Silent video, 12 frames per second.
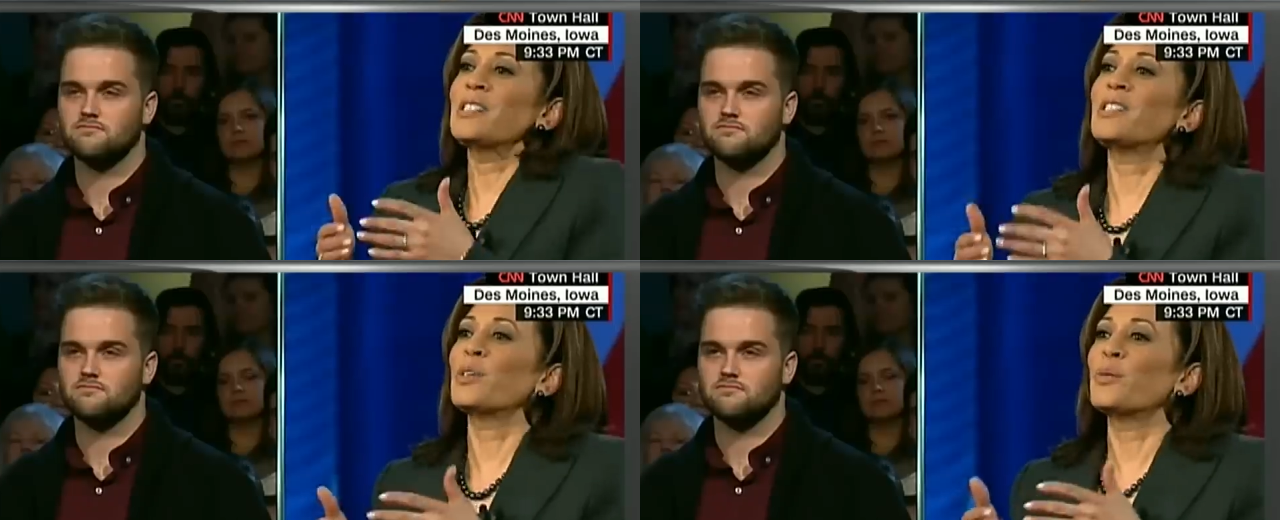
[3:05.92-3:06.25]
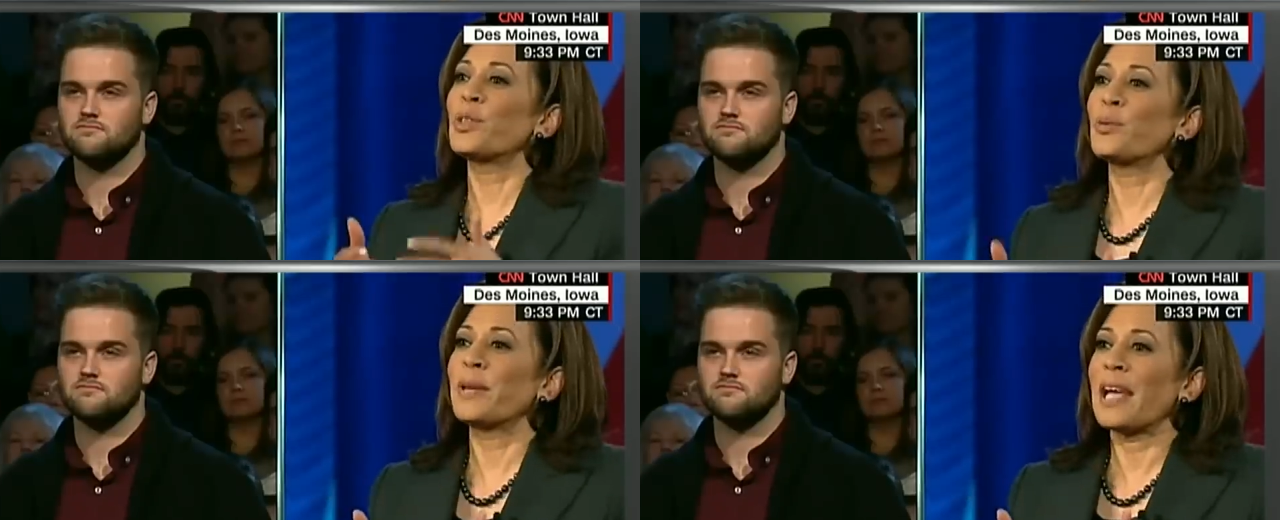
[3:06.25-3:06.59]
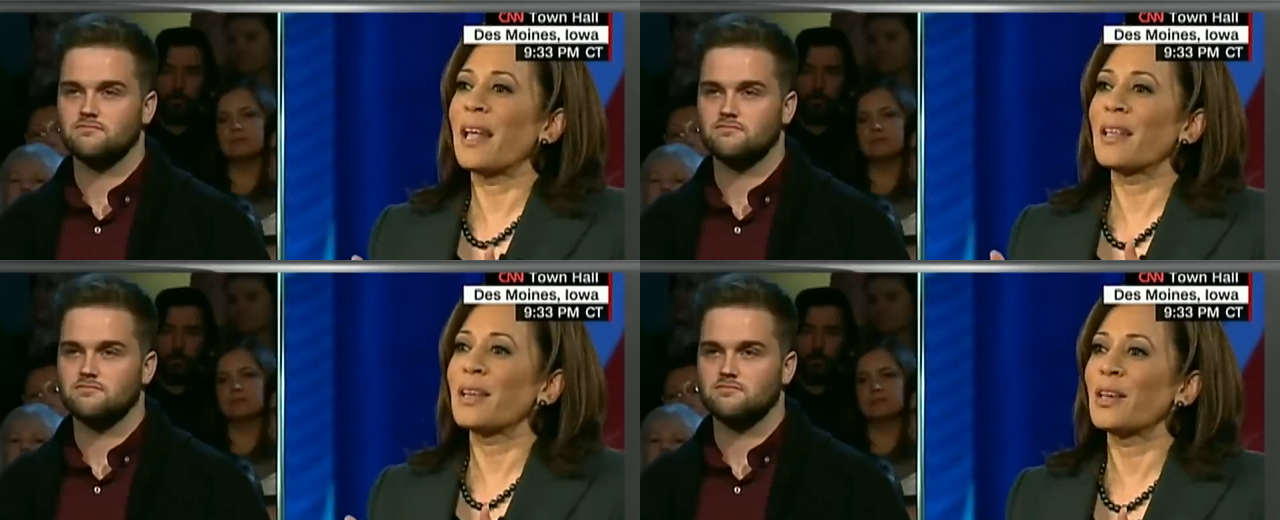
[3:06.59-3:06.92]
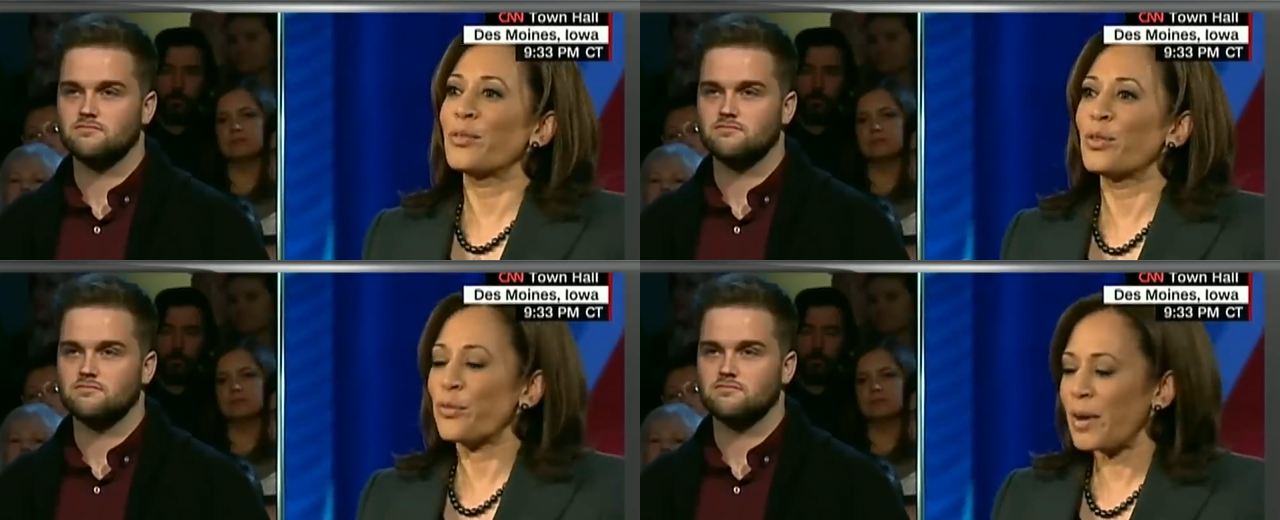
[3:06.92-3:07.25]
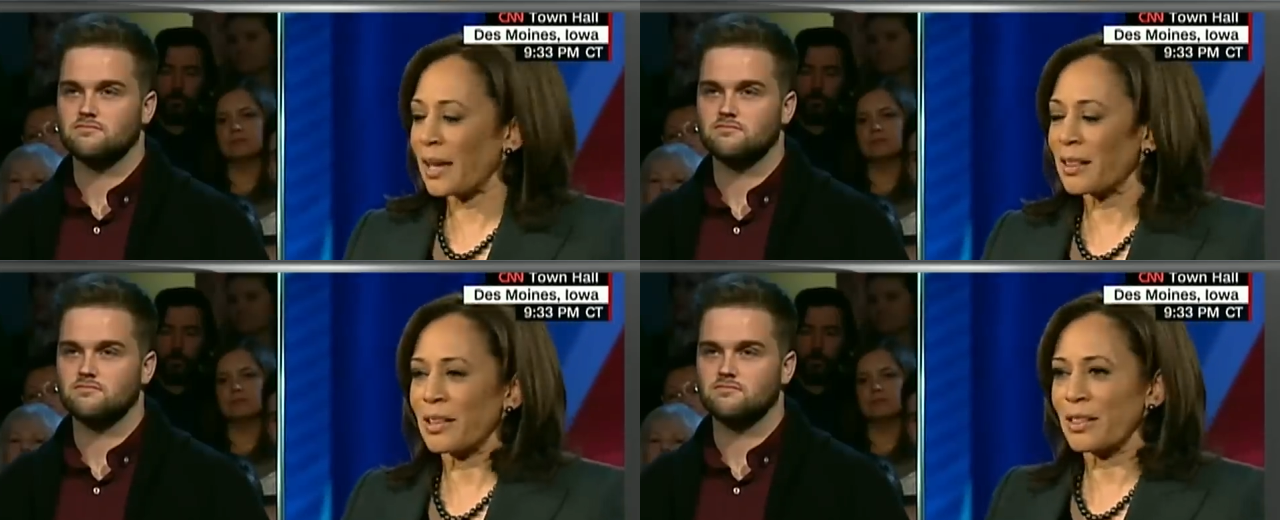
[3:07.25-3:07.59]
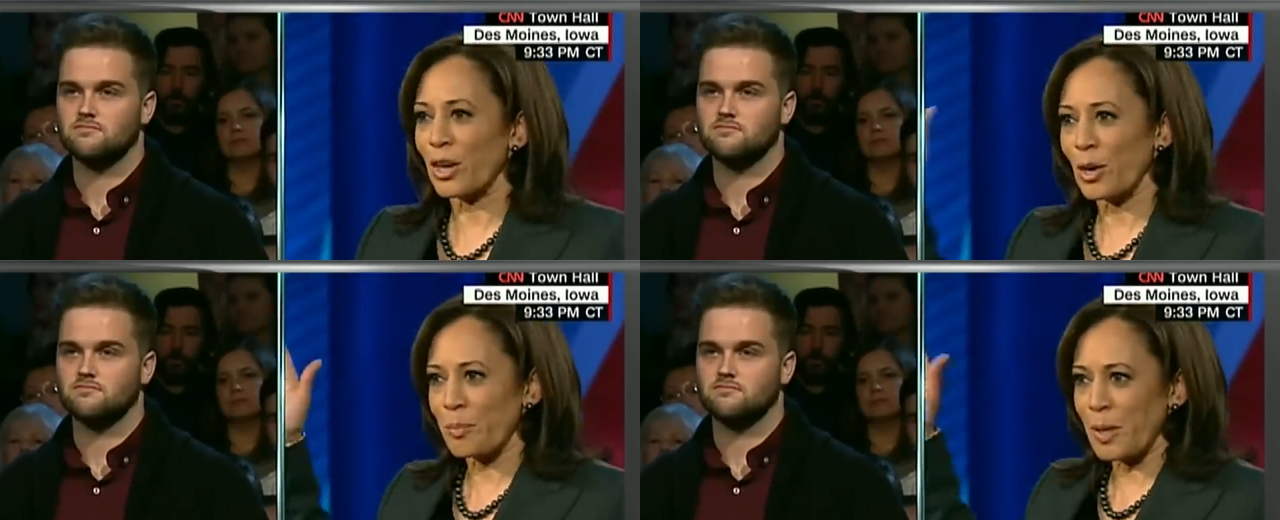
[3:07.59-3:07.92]
Speaker 1: to deal with the reality of the fact that
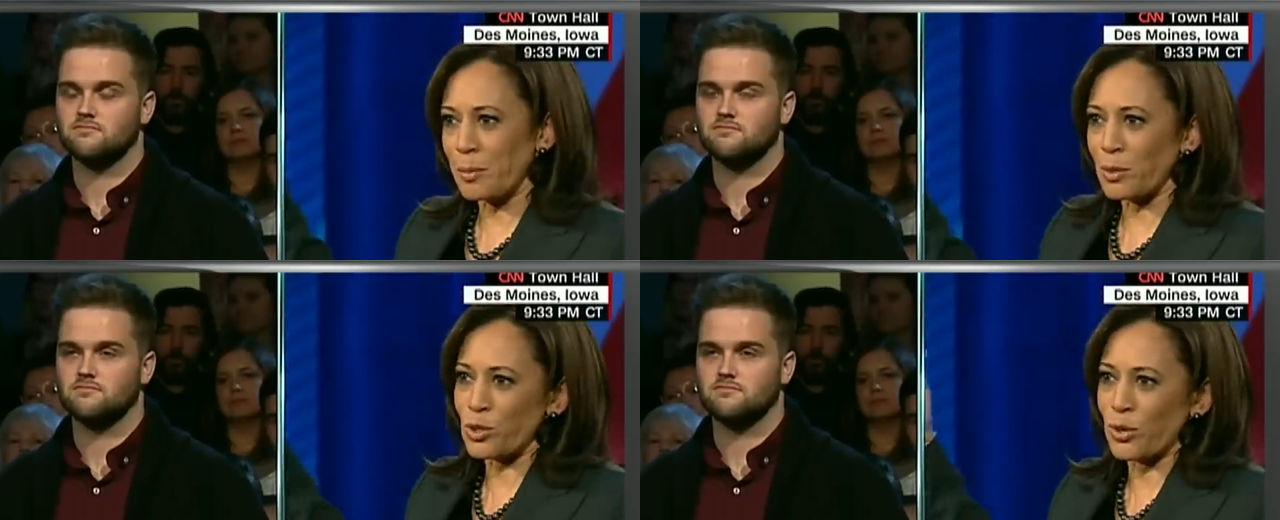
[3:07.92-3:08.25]
there are people